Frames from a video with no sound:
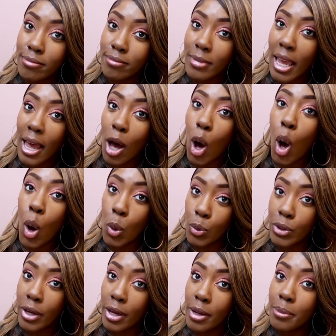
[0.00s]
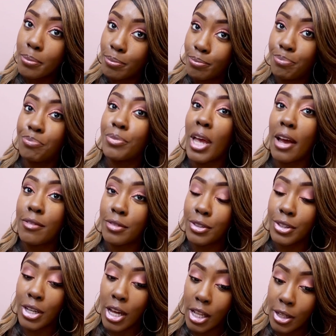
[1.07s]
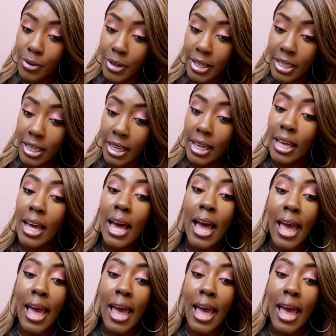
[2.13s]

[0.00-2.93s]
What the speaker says: hold up after coloring it?